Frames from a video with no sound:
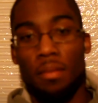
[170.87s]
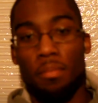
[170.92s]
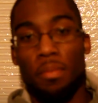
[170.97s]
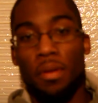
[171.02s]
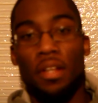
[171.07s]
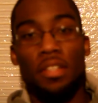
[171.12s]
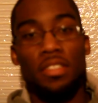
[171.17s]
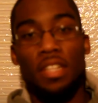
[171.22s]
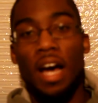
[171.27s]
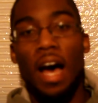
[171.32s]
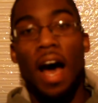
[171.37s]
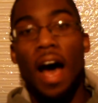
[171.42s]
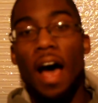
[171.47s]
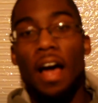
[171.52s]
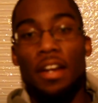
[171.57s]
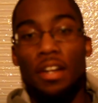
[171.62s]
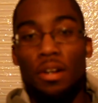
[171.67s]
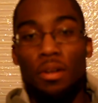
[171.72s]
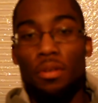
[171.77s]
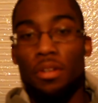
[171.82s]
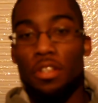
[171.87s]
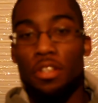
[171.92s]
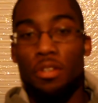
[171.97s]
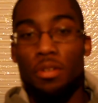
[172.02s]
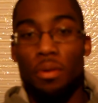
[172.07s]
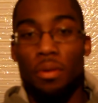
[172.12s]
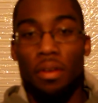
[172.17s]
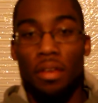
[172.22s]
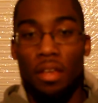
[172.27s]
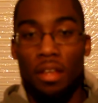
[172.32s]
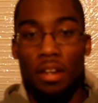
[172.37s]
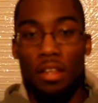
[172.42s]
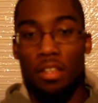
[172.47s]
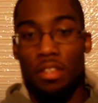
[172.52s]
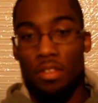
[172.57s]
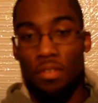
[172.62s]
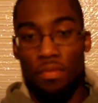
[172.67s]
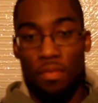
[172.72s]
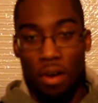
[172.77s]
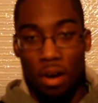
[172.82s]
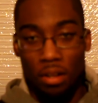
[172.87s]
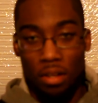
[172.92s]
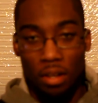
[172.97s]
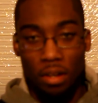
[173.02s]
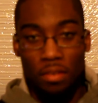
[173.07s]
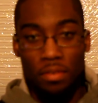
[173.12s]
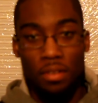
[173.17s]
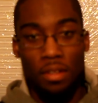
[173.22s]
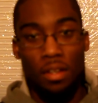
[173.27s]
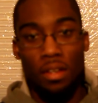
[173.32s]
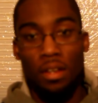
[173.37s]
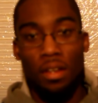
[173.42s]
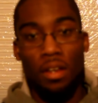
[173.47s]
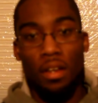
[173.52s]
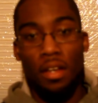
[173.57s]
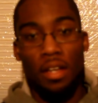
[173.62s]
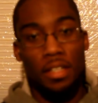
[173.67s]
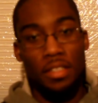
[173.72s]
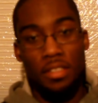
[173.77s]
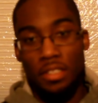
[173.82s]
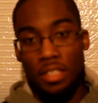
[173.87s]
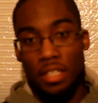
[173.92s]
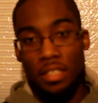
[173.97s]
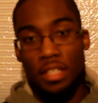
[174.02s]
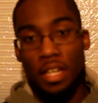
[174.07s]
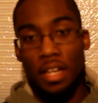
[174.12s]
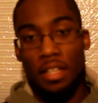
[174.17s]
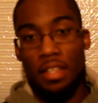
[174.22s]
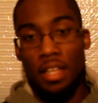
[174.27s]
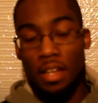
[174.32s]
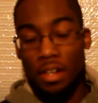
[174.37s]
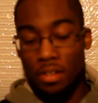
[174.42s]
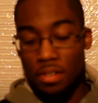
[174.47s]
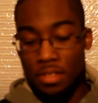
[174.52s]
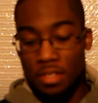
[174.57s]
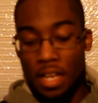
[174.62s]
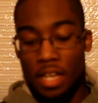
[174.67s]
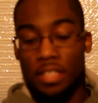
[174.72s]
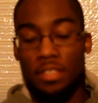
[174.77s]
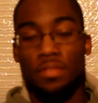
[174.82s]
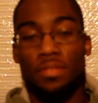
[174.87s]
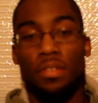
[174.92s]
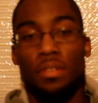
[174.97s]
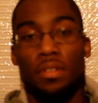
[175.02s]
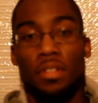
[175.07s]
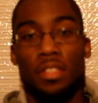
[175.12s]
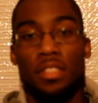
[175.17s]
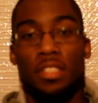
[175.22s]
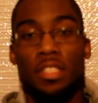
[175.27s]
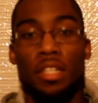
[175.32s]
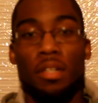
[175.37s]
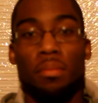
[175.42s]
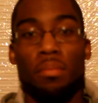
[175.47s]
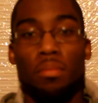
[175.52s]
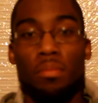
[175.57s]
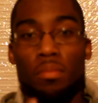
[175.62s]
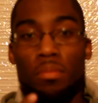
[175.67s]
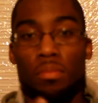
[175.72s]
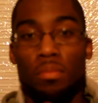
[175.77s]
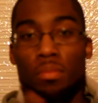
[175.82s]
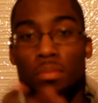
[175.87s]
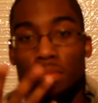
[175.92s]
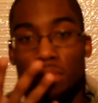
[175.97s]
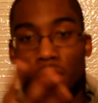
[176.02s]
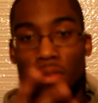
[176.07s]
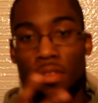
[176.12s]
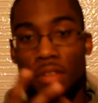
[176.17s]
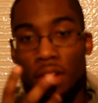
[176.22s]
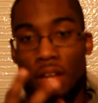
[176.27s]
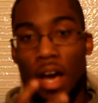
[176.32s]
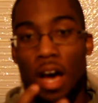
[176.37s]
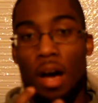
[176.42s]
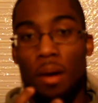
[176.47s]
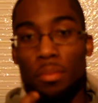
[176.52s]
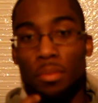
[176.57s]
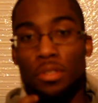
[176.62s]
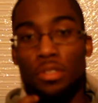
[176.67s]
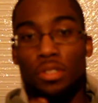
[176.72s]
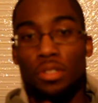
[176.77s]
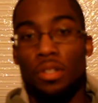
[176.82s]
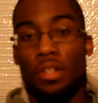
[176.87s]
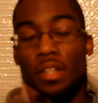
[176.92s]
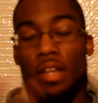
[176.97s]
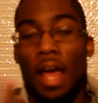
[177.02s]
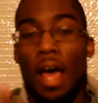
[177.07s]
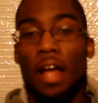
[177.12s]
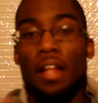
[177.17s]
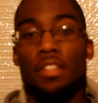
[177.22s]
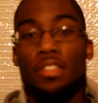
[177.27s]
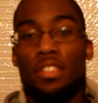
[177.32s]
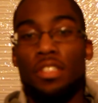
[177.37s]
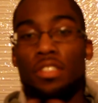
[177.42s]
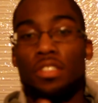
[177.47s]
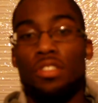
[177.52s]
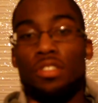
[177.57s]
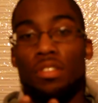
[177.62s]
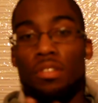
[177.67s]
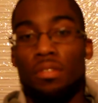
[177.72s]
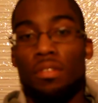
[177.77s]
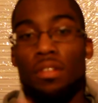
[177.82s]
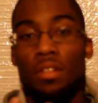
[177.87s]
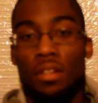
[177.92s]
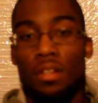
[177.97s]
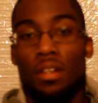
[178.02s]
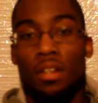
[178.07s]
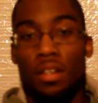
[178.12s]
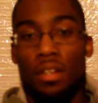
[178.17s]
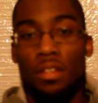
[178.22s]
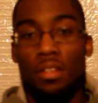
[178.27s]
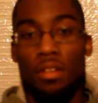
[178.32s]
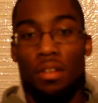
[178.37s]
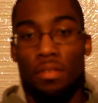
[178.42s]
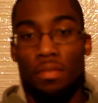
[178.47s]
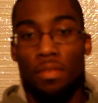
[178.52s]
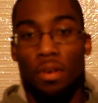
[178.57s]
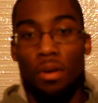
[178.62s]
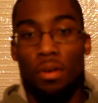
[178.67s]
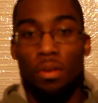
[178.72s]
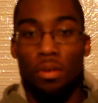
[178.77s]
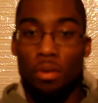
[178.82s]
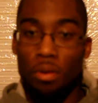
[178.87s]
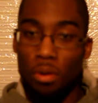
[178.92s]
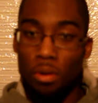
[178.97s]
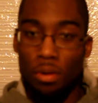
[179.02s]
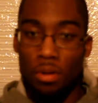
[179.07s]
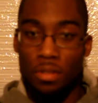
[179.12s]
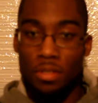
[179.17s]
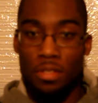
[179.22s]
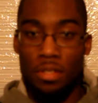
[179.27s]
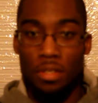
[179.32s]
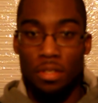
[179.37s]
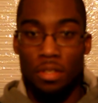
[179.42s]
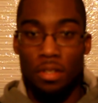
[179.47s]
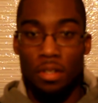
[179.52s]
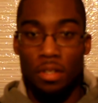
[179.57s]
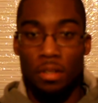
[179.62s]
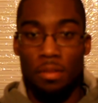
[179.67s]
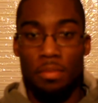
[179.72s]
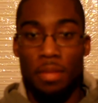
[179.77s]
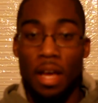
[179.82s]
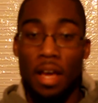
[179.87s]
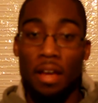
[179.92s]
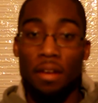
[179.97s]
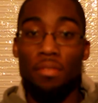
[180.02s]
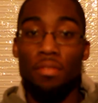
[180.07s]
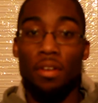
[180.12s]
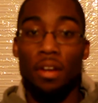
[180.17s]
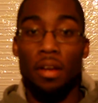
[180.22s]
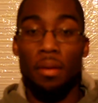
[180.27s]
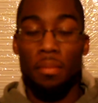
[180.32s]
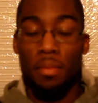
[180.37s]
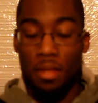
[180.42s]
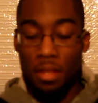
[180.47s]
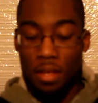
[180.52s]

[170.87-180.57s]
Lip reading: pitch a high note and you don't hit it and you fall off. It's just like that on the saxophone, except with an embouchure and not just your vocal cords and your diaphragm.